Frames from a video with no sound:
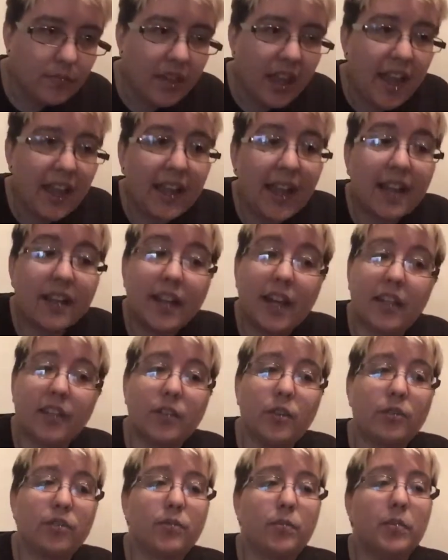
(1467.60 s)
I got
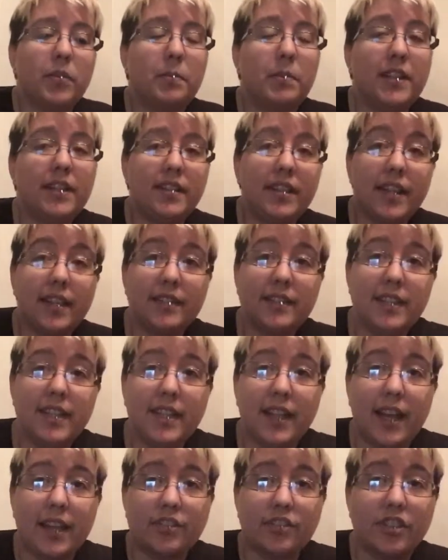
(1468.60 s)
diagnosed with PTSD
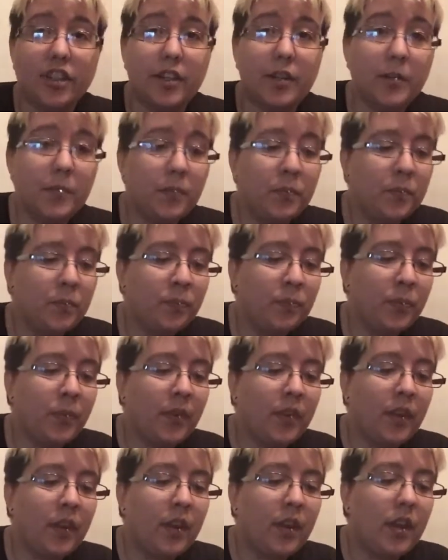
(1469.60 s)
last year.
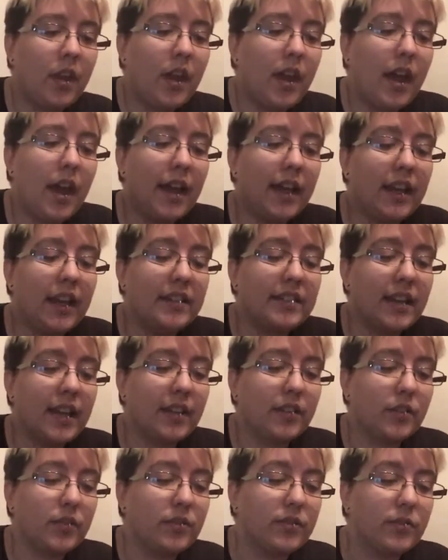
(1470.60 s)
I got
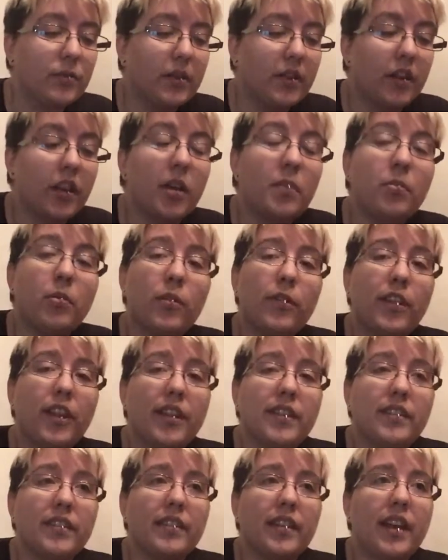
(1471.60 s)
diagnosed with a couple of
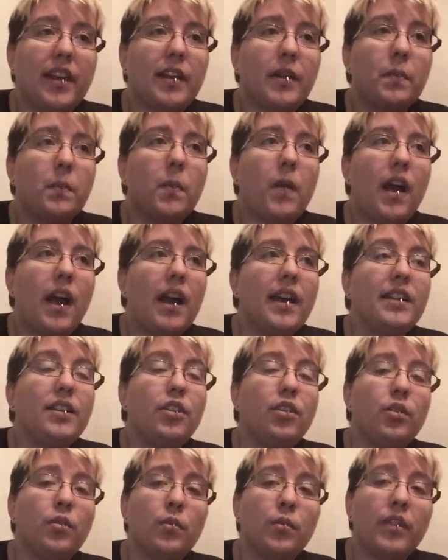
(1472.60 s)
things that I
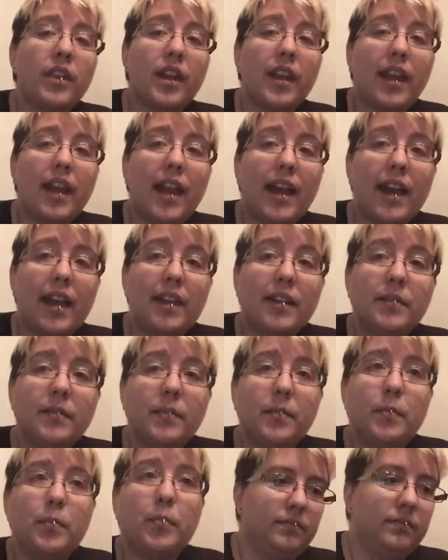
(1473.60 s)
knew that I had.
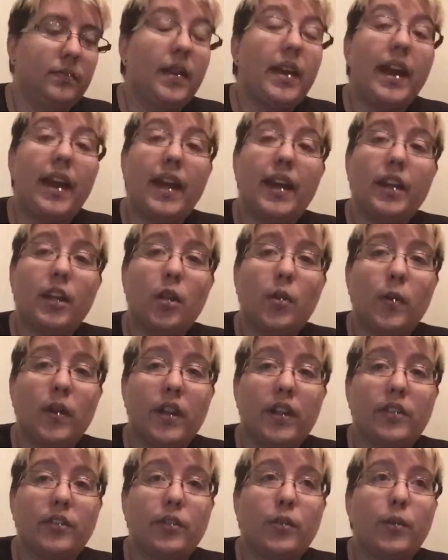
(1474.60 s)
I had to go
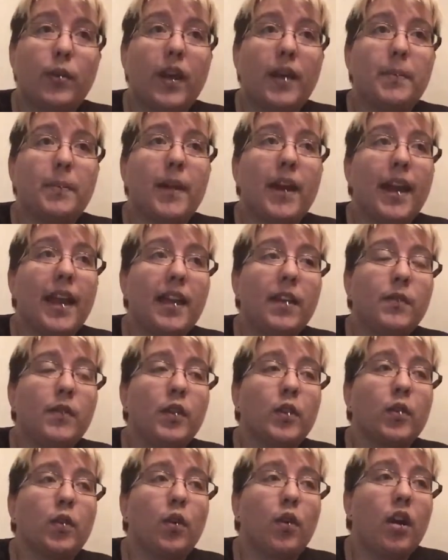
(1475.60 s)
into a
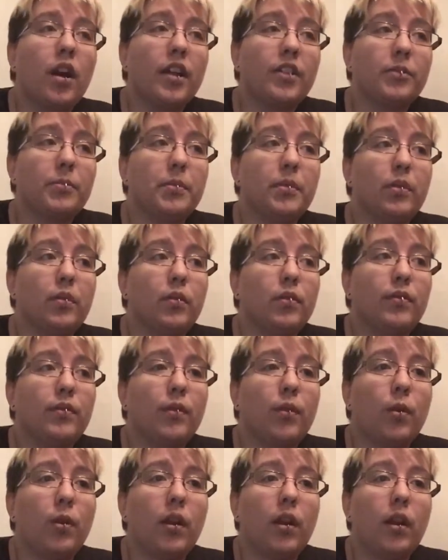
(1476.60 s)
behavioral hospital
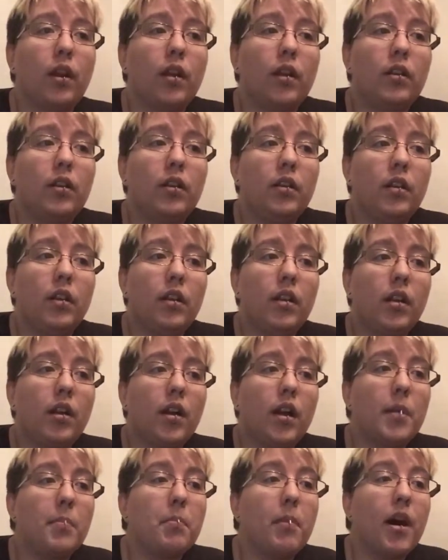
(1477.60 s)
for
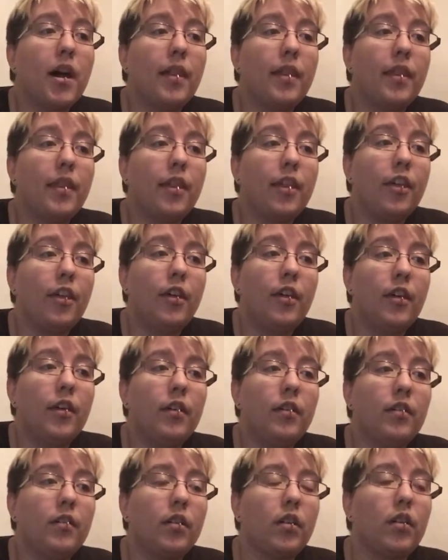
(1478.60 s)
a month,
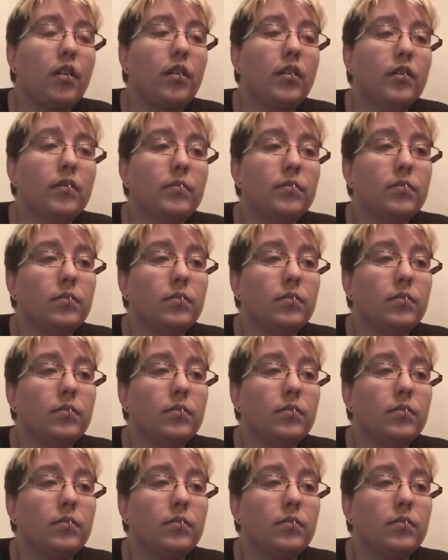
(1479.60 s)
or